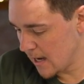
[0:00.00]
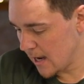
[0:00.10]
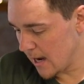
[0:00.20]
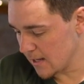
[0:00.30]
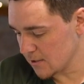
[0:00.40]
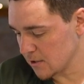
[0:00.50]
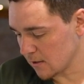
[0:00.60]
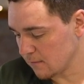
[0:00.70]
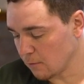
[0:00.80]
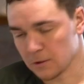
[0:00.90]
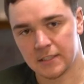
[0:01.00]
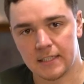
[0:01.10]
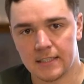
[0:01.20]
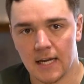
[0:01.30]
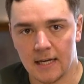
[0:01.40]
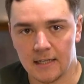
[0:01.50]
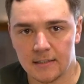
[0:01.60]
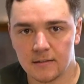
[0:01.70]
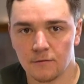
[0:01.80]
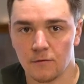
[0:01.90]
and it took 14
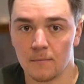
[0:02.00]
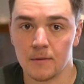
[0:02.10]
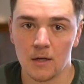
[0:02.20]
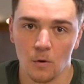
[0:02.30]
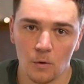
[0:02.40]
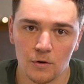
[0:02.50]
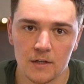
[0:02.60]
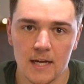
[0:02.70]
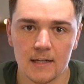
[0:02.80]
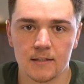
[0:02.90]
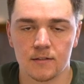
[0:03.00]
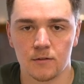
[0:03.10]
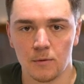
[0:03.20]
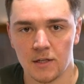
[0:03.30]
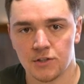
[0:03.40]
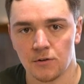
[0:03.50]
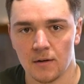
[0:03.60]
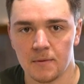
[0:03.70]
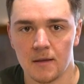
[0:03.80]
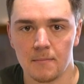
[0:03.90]
days from the order date to when it showed
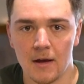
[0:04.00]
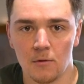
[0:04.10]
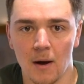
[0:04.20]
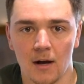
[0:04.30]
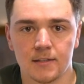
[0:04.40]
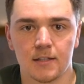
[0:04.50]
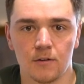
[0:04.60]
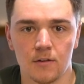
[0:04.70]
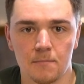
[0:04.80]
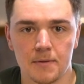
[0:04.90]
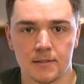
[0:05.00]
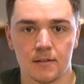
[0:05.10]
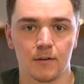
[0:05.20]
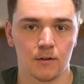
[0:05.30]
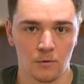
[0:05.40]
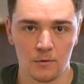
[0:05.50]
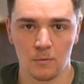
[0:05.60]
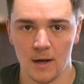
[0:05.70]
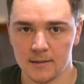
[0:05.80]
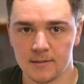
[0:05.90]
up in the mailbox here in the Pacific
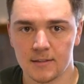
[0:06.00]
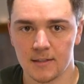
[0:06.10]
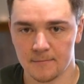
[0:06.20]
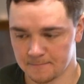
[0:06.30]
Northwest